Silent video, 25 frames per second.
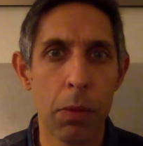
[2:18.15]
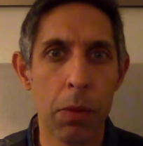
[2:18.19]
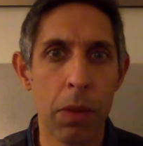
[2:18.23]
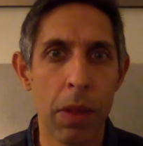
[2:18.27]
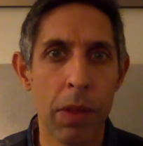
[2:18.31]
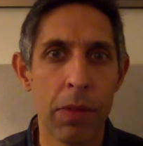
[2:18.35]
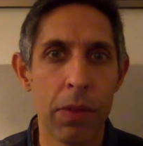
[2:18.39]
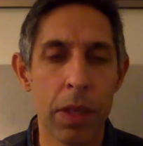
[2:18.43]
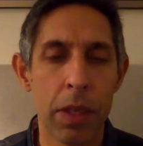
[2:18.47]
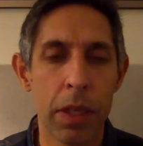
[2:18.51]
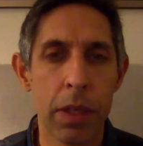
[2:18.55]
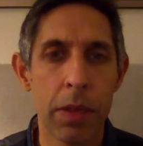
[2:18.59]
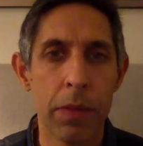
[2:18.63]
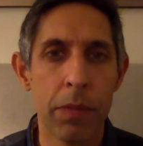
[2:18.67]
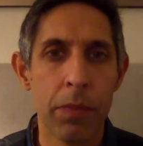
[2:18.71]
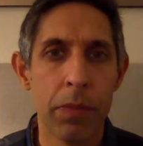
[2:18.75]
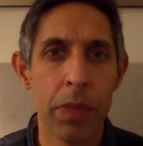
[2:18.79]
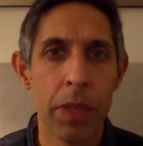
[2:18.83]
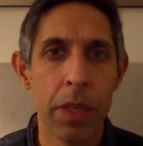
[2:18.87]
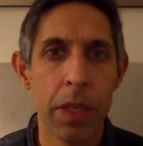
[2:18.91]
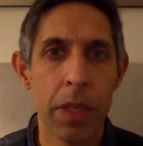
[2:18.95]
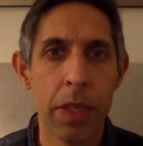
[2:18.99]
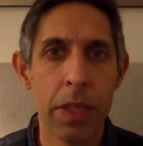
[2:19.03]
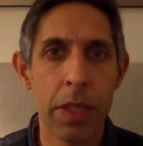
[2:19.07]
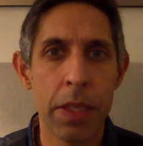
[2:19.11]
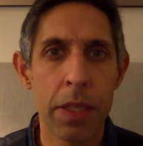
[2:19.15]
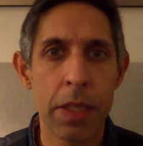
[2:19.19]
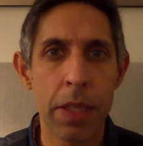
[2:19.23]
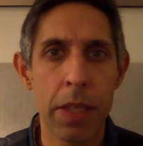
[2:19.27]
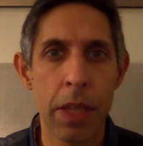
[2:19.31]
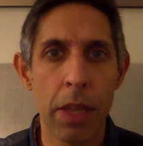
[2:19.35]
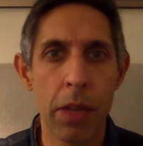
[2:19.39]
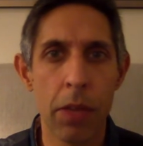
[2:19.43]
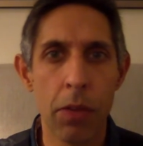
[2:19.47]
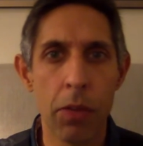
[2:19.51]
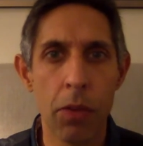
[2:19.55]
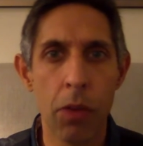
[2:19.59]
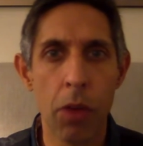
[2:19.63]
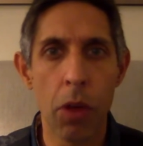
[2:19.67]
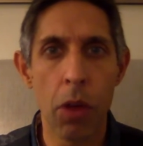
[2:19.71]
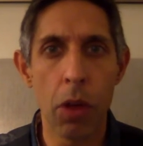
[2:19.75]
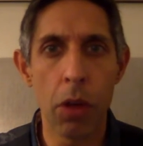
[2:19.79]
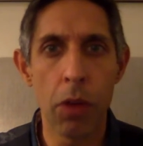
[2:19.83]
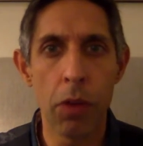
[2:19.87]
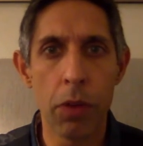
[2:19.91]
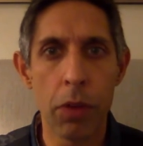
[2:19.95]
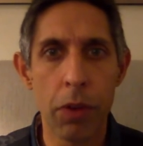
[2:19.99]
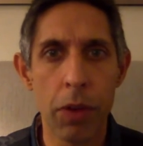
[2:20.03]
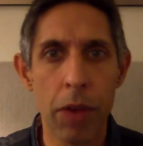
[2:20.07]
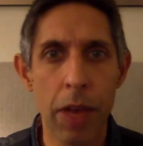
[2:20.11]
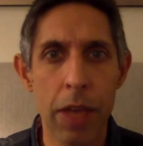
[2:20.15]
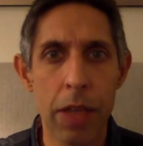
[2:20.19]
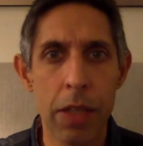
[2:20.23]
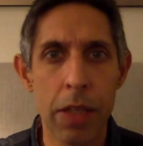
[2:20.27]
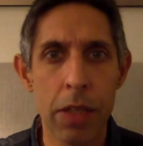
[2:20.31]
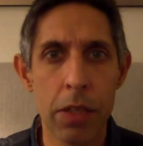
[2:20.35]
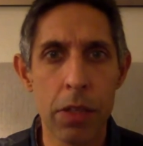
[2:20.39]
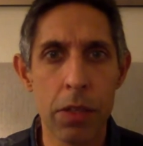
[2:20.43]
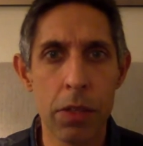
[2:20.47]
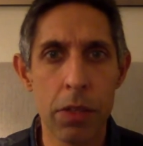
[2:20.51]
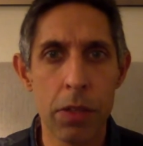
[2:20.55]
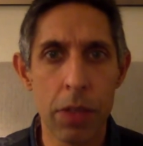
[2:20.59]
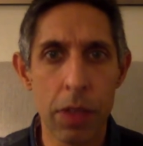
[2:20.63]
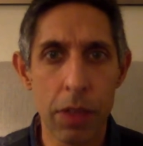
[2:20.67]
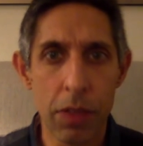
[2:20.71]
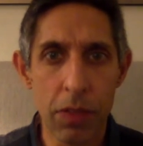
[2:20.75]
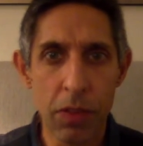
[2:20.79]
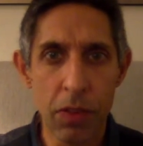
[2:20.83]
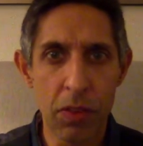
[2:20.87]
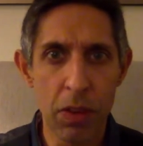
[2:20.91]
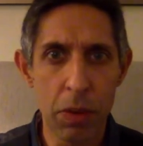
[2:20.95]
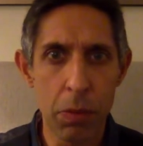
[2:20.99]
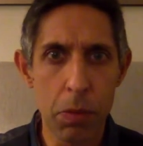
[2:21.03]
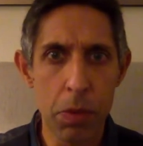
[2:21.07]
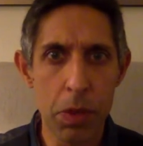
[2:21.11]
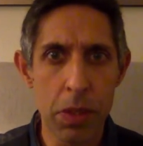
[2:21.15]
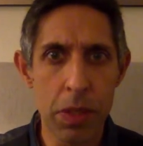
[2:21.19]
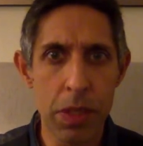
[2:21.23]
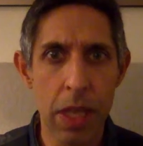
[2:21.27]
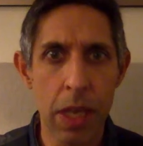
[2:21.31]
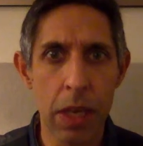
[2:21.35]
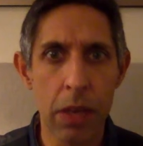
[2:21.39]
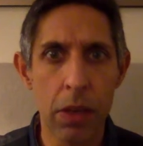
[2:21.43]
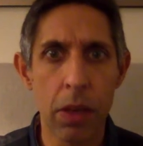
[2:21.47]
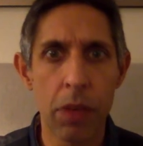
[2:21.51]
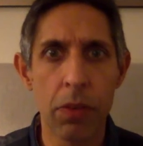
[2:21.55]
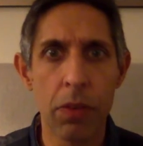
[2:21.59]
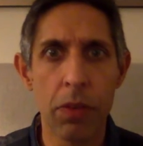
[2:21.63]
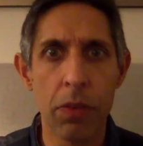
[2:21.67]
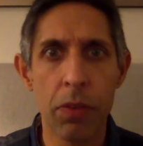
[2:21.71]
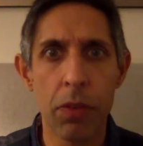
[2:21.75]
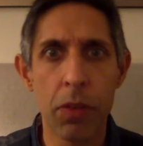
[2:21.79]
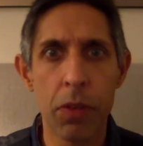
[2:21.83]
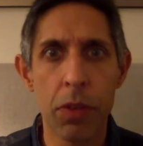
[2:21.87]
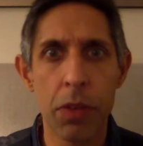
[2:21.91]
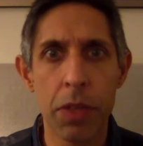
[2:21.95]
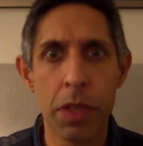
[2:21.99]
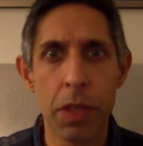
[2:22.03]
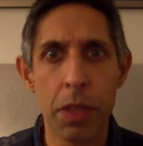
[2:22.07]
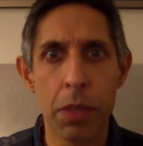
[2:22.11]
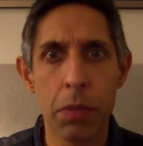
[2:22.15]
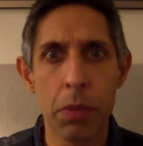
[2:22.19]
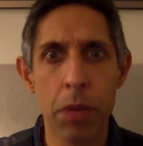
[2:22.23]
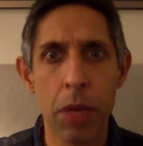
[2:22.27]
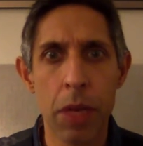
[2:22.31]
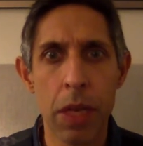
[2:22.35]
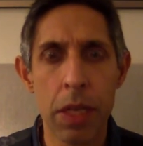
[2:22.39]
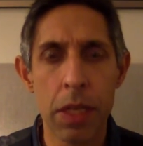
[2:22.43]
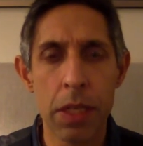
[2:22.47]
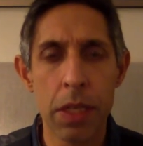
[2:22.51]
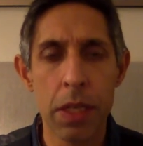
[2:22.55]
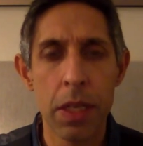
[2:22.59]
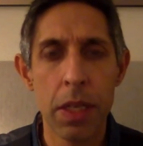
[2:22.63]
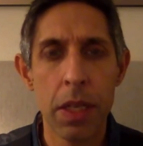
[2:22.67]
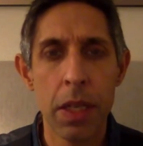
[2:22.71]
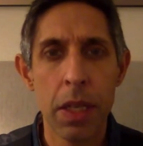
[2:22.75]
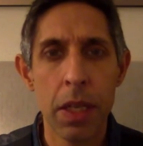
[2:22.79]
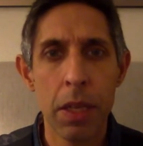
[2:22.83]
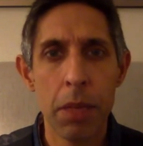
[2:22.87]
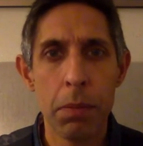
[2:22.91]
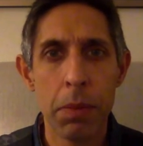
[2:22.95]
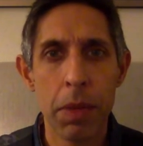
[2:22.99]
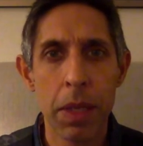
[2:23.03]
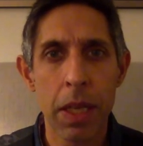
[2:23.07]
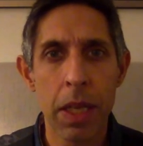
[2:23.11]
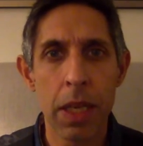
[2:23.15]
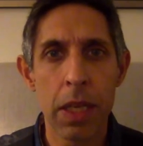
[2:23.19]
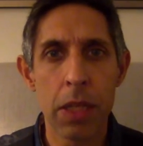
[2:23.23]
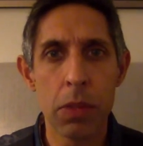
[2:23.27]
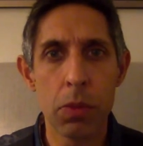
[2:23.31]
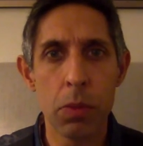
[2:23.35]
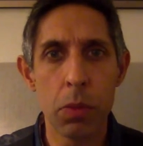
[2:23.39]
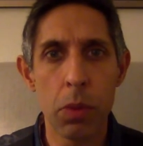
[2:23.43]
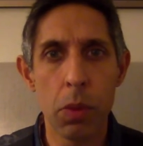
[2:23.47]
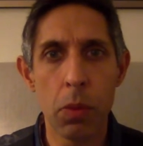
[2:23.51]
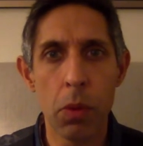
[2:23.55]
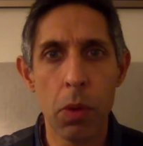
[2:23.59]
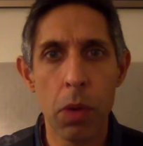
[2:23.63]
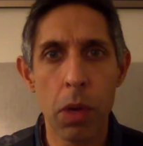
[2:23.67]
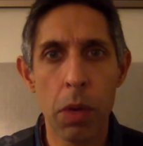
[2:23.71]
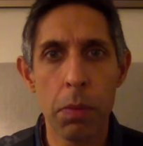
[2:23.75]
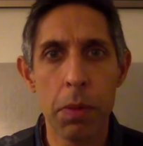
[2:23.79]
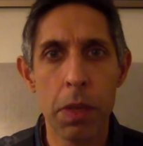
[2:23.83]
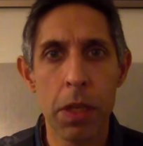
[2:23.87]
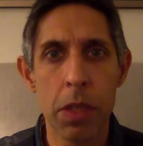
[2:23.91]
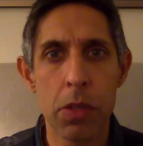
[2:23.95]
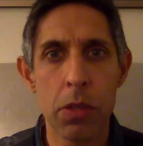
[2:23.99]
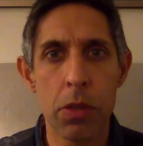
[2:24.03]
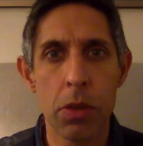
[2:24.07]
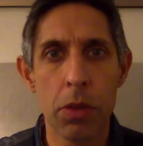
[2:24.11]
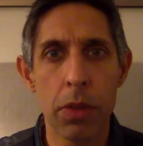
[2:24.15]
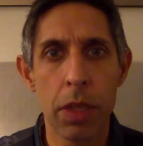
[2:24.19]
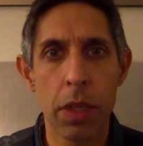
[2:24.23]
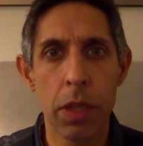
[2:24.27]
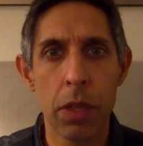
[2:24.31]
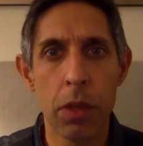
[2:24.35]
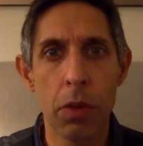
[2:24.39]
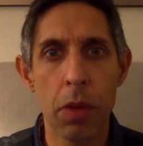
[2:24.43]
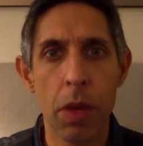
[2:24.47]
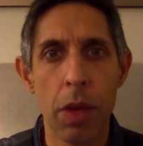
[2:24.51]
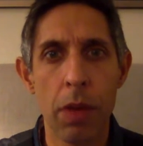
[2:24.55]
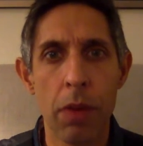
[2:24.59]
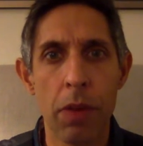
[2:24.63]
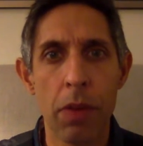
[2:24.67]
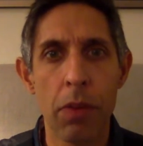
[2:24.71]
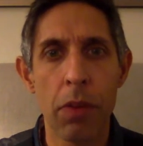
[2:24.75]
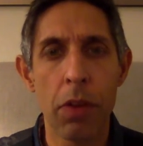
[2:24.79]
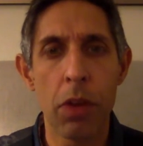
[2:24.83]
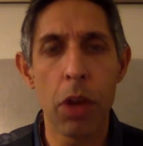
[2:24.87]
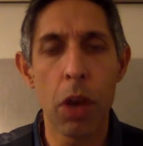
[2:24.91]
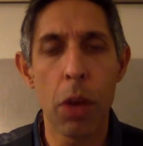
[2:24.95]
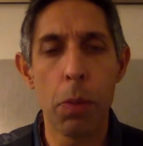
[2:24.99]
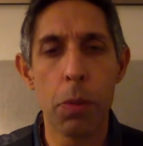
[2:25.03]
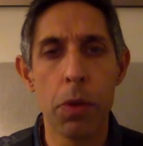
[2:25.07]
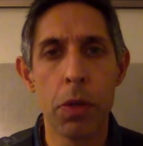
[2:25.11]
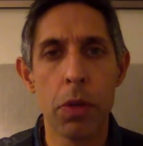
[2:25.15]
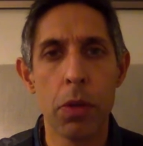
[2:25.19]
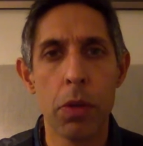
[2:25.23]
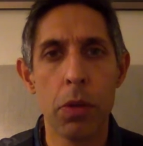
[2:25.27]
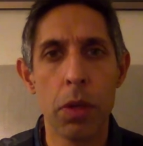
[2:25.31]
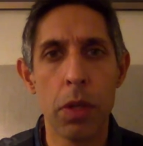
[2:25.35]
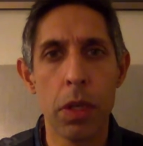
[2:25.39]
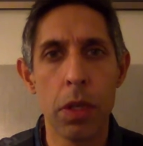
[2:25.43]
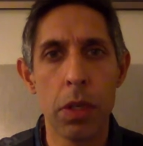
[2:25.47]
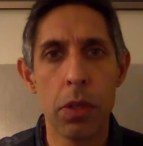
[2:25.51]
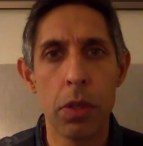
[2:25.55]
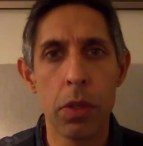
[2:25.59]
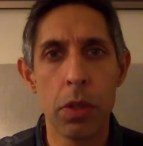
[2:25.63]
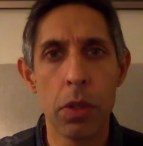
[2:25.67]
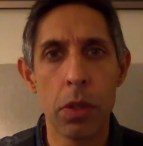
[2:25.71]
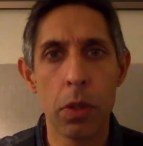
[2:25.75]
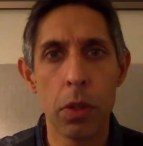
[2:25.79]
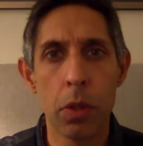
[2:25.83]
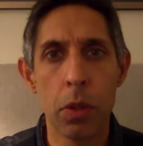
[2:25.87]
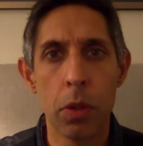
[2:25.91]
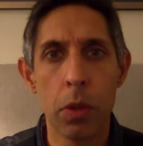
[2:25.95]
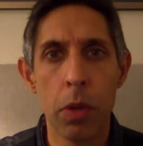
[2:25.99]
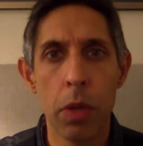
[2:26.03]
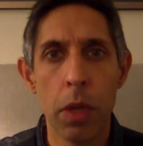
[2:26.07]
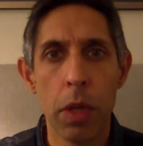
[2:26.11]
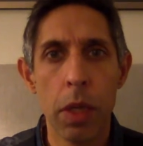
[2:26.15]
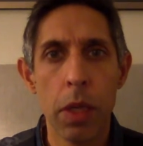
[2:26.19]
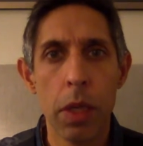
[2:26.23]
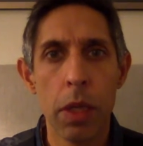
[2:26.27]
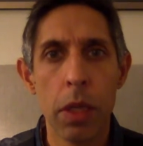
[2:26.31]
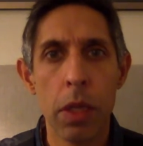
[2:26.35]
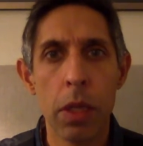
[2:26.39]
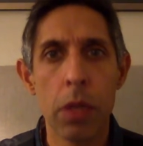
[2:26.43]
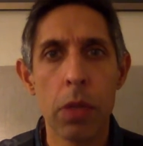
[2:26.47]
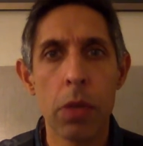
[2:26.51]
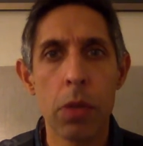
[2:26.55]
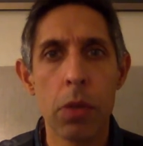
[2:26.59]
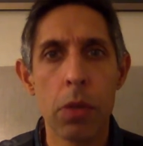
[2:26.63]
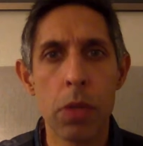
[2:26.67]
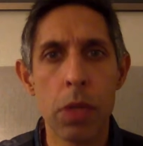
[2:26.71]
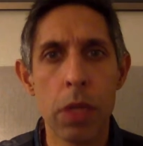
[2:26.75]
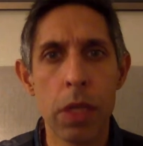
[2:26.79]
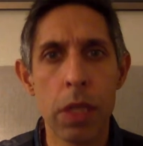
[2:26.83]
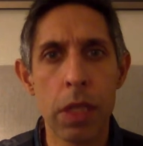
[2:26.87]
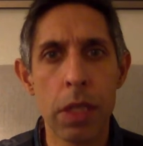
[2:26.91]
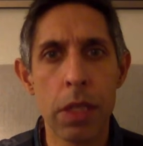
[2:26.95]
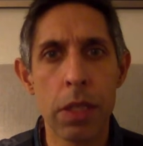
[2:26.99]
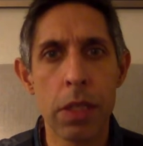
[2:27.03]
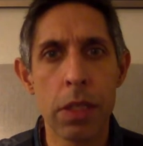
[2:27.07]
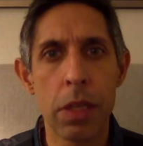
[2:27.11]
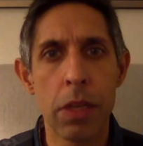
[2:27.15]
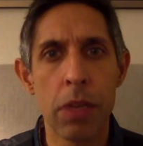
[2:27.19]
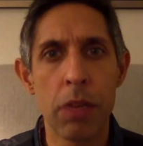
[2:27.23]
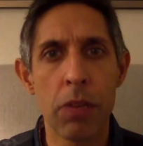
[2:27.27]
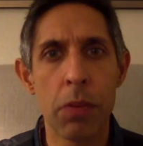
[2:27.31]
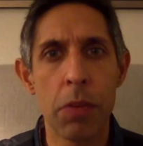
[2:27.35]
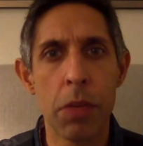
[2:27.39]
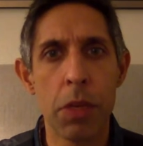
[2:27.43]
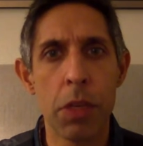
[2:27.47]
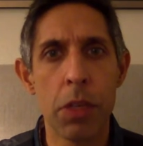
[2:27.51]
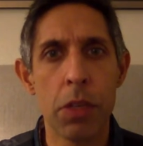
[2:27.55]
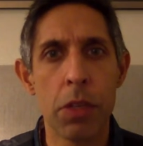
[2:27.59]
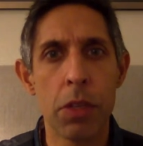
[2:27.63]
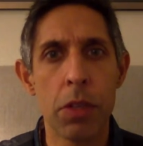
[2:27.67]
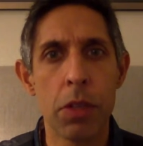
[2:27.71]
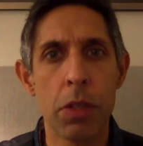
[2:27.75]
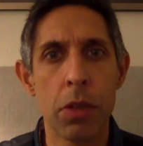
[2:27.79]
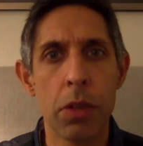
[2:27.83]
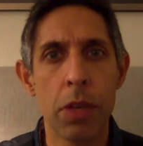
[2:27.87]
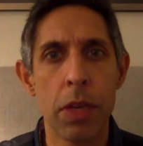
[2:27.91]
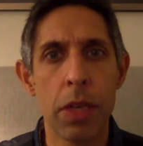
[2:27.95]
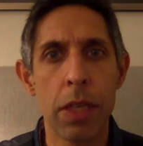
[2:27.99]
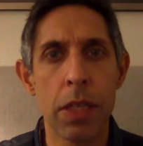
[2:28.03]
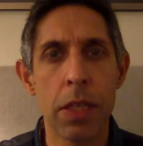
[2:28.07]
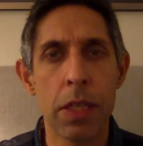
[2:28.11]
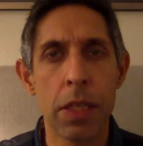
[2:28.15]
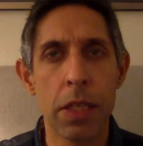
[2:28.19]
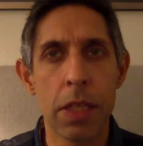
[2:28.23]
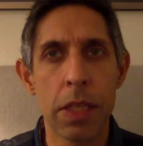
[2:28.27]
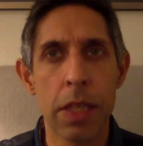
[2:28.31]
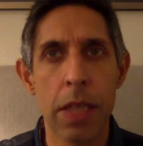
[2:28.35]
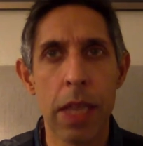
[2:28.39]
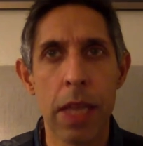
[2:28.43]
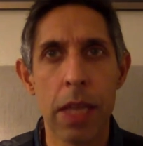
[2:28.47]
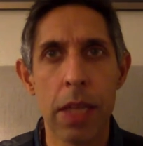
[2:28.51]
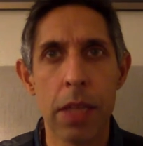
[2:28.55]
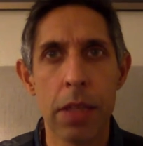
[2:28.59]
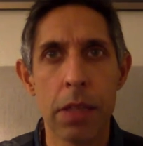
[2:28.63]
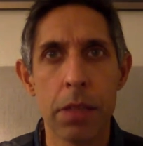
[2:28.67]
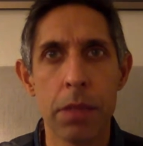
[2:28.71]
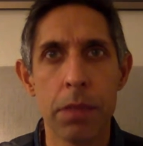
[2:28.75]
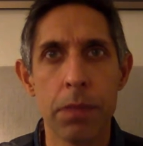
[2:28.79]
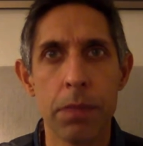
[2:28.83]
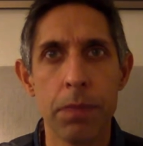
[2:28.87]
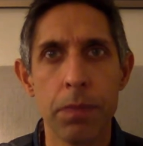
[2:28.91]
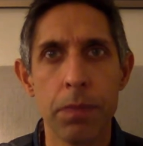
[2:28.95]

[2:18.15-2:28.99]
We have a discount for all of our graduates. You get 50% off a full ticket price because we want to make sure that you have every opportunity to use the latest information to create success.